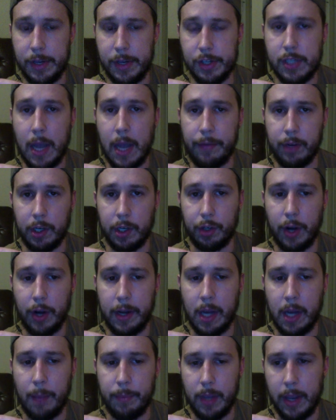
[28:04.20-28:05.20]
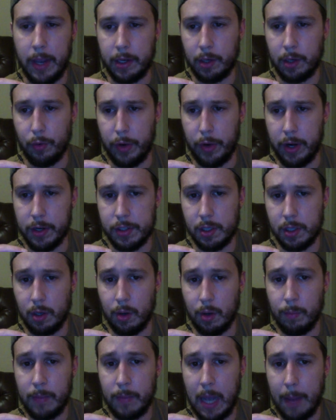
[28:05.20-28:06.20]
having a great NBA career. So
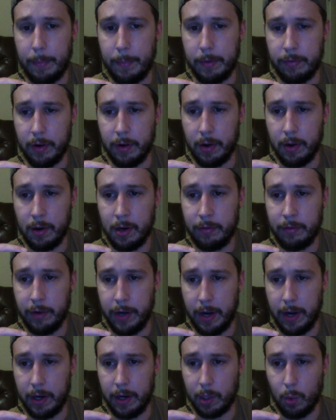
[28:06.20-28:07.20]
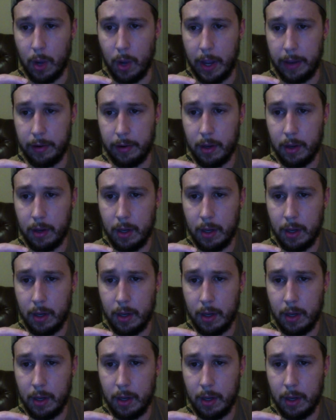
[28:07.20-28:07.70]
I'm happy for Derek White.